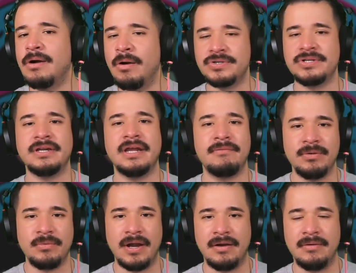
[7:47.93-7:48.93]
ocean
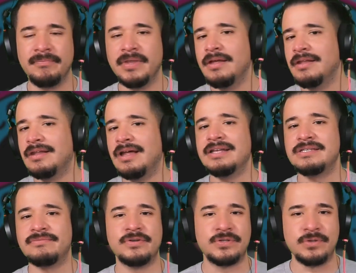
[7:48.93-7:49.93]
everywhere, lots
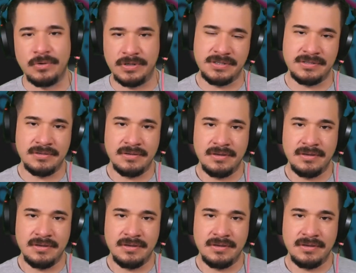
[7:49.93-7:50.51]
of resorts.